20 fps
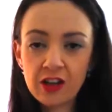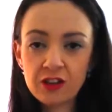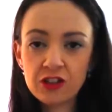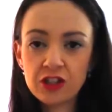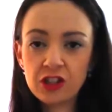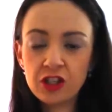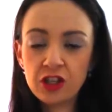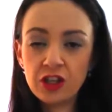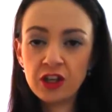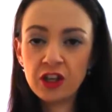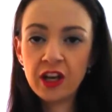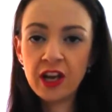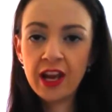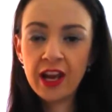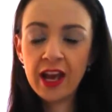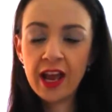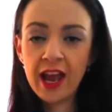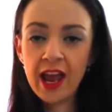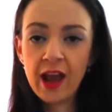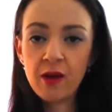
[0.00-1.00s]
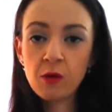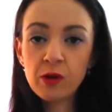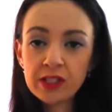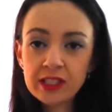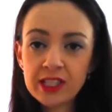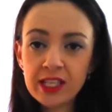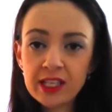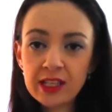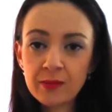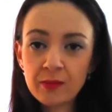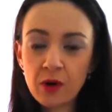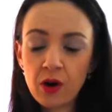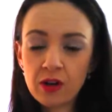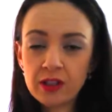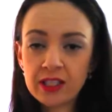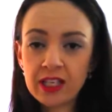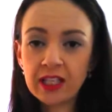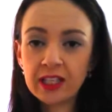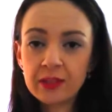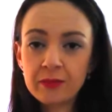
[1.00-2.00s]
tells you what's in the
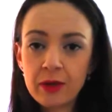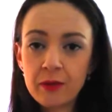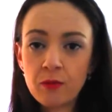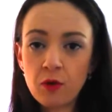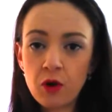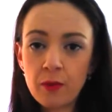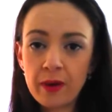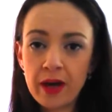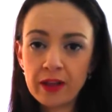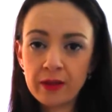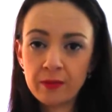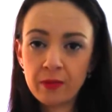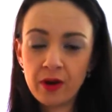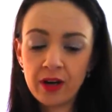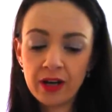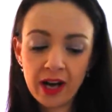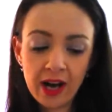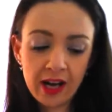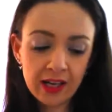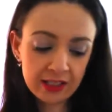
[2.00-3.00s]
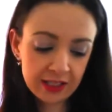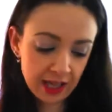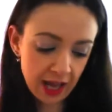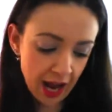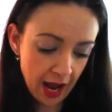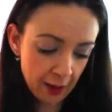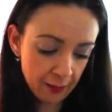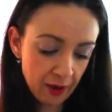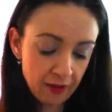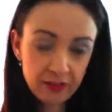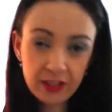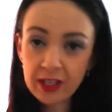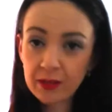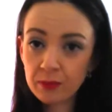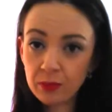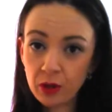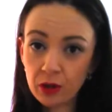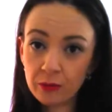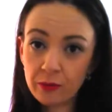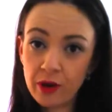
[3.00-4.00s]
box and a little bit more about the product. Um, I've done a
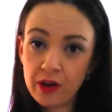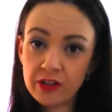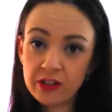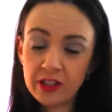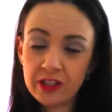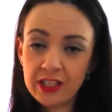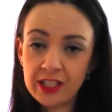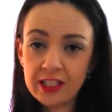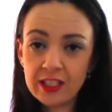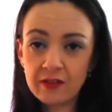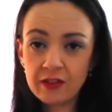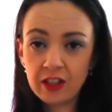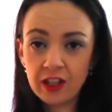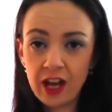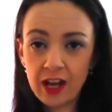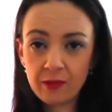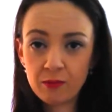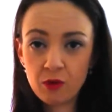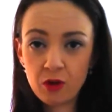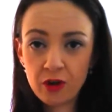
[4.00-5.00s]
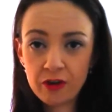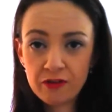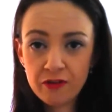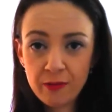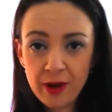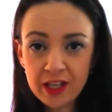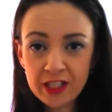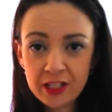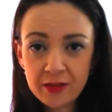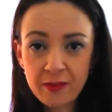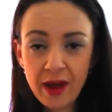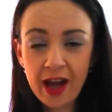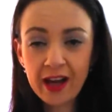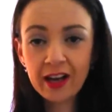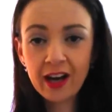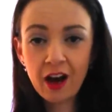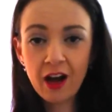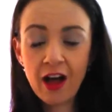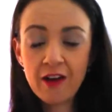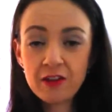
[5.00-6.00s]
blog post on this if you'd like more information
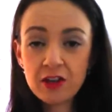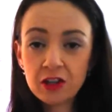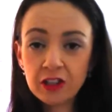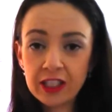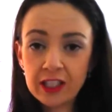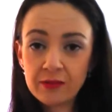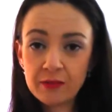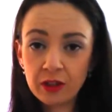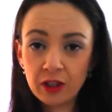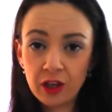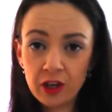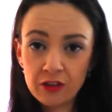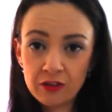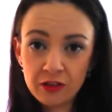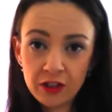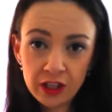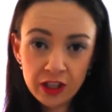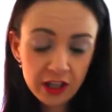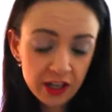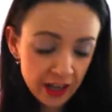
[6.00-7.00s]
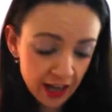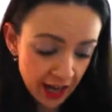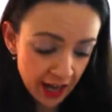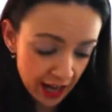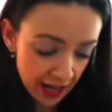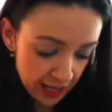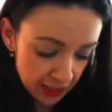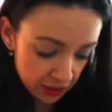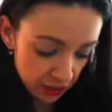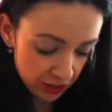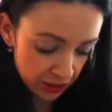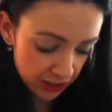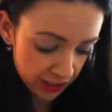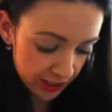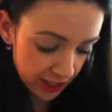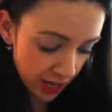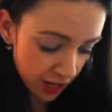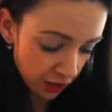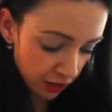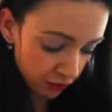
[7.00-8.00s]
about it. I'll have it all linked below for you. So to
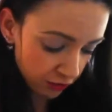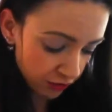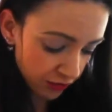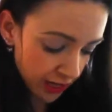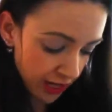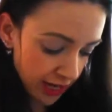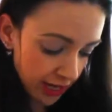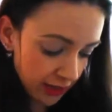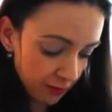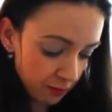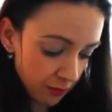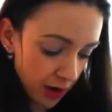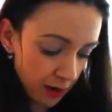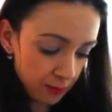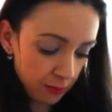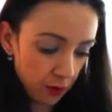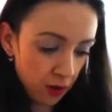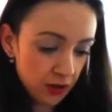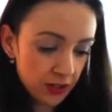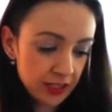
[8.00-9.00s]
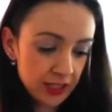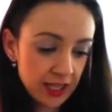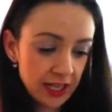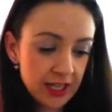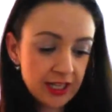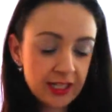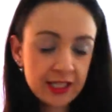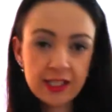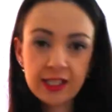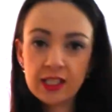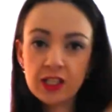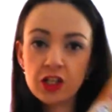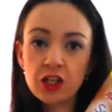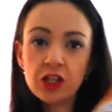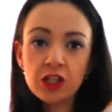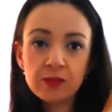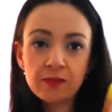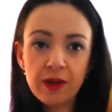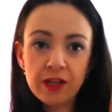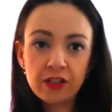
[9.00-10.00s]
start off, in my box is the
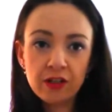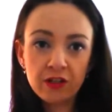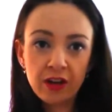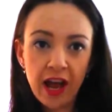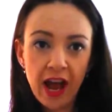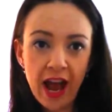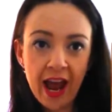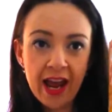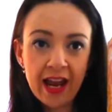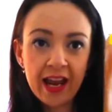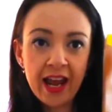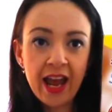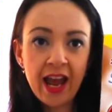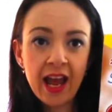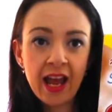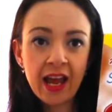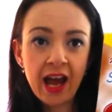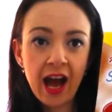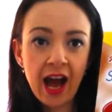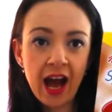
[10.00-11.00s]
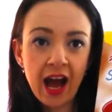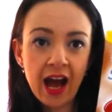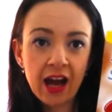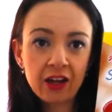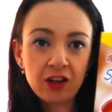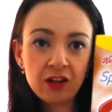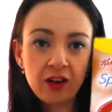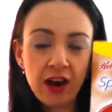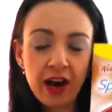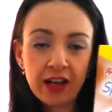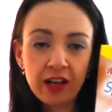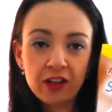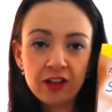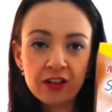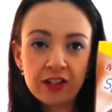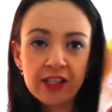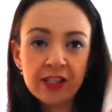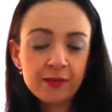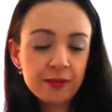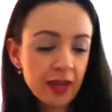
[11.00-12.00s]
new Special K uh, Cracker
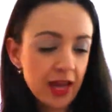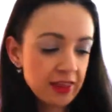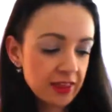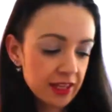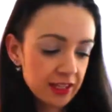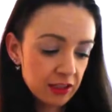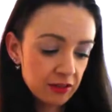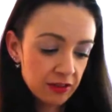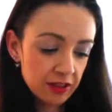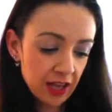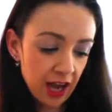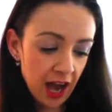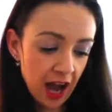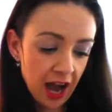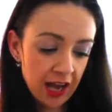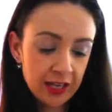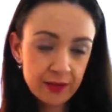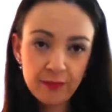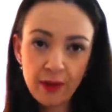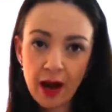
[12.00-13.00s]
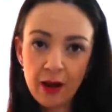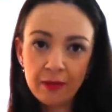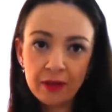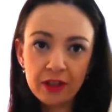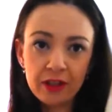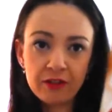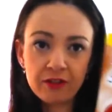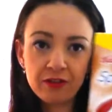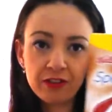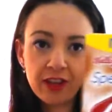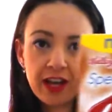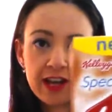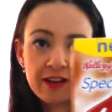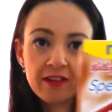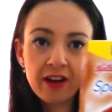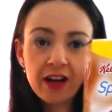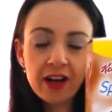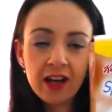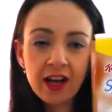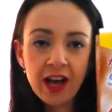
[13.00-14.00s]
Crisps, and these are in the honey barbecue
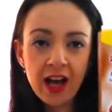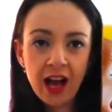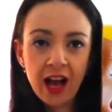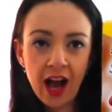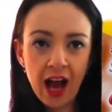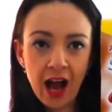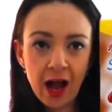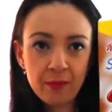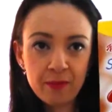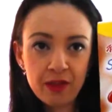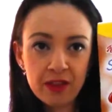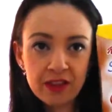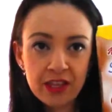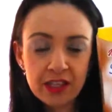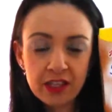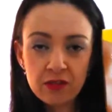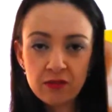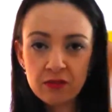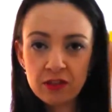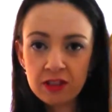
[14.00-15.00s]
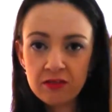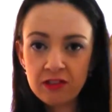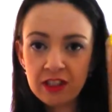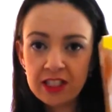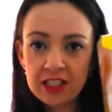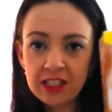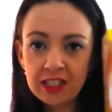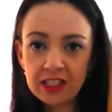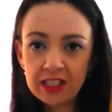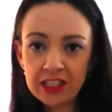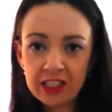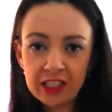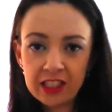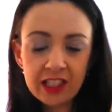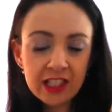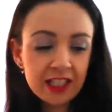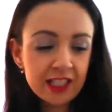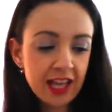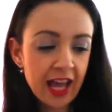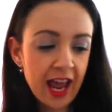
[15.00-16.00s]
flavour. Um, these are really, really
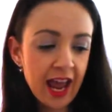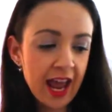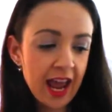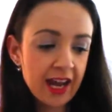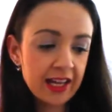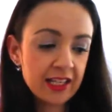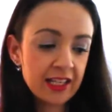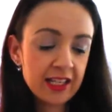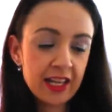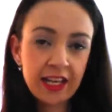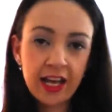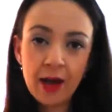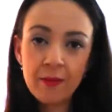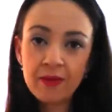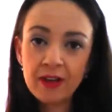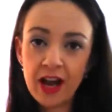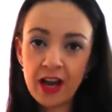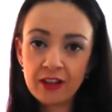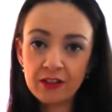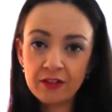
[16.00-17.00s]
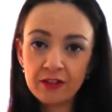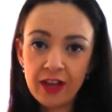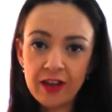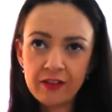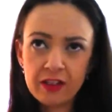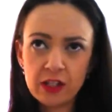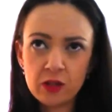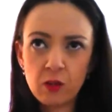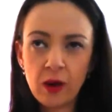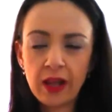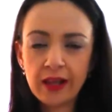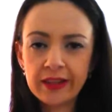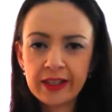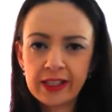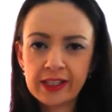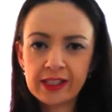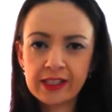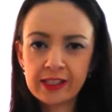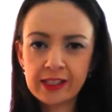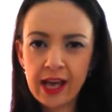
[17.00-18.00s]
delicious and they come in other flavors as well. I
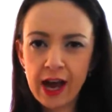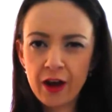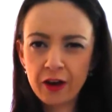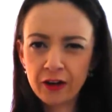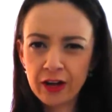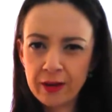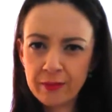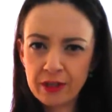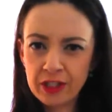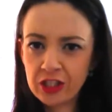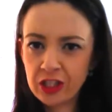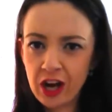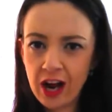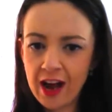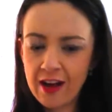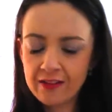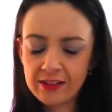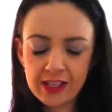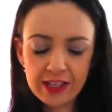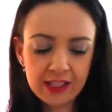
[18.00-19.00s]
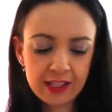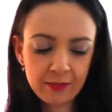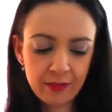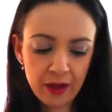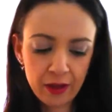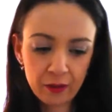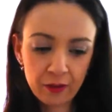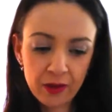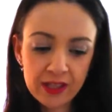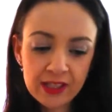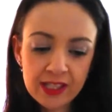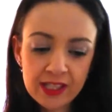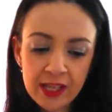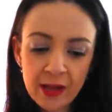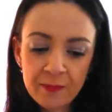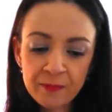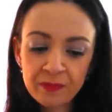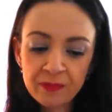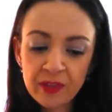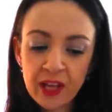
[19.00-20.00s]
think there's sour cream and chives and some other ones.
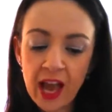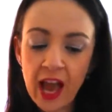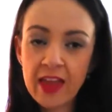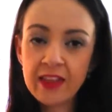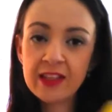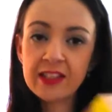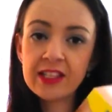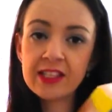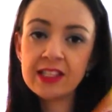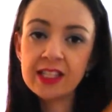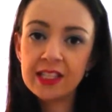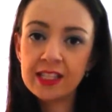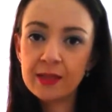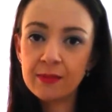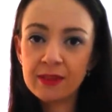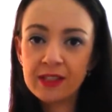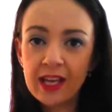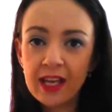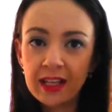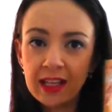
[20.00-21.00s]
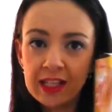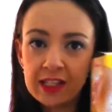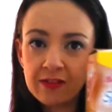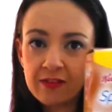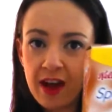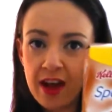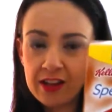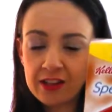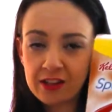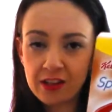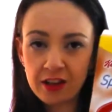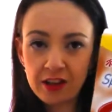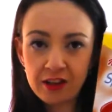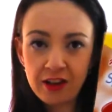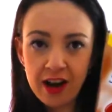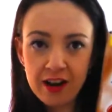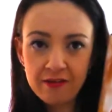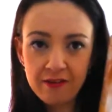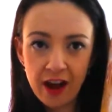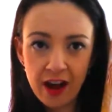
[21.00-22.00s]
And these are 60% less fat, so
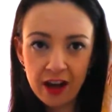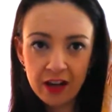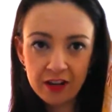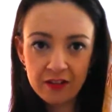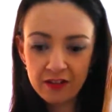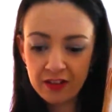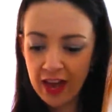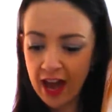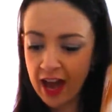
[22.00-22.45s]
great value for